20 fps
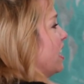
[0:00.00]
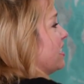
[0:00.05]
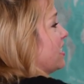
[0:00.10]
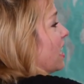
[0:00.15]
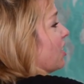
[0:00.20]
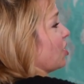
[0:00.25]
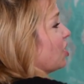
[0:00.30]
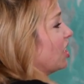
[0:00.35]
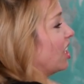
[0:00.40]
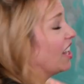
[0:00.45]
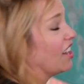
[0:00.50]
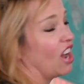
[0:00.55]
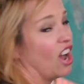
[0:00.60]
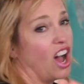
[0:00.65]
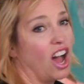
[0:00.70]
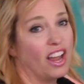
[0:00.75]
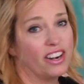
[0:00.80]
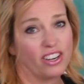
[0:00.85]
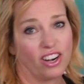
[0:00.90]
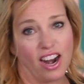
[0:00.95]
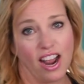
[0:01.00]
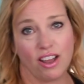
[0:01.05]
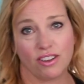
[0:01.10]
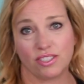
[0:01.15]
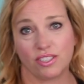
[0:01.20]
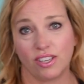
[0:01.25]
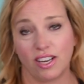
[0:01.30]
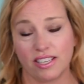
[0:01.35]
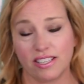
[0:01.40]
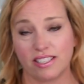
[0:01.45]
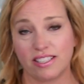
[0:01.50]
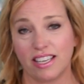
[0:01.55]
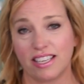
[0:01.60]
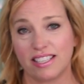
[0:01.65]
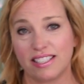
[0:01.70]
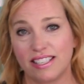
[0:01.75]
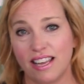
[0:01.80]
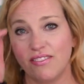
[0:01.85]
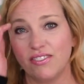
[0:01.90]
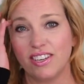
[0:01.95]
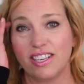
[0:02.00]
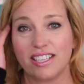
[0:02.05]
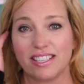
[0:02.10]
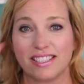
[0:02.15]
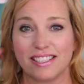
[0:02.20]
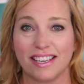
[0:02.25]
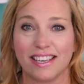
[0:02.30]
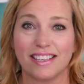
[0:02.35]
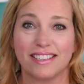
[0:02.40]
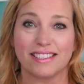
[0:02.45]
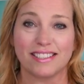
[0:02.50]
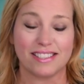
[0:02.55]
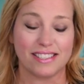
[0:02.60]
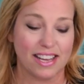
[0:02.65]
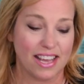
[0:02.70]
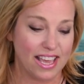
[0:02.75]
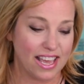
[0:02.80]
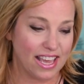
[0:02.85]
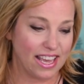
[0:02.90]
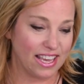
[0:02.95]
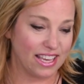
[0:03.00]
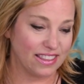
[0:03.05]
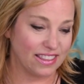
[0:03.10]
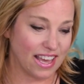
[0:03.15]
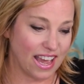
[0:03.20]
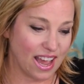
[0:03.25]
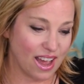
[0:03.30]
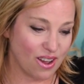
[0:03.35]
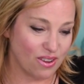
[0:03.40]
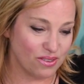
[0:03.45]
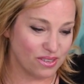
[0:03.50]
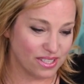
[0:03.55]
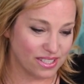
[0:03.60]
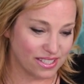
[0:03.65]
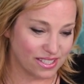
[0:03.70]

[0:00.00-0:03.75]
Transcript: actually kind of hot in our house, you guys. It's like 76 in the house.